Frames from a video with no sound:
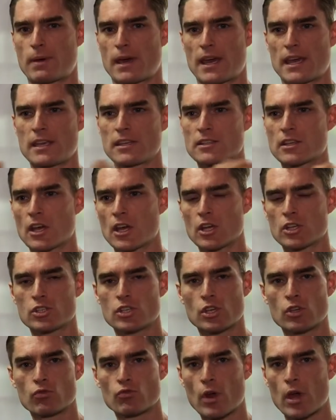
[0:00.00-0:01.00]
pace,
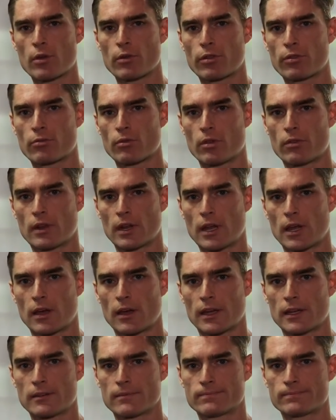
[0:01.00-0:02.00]
so you row through the
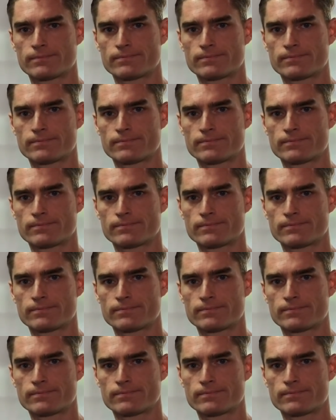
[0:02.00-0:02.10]
line.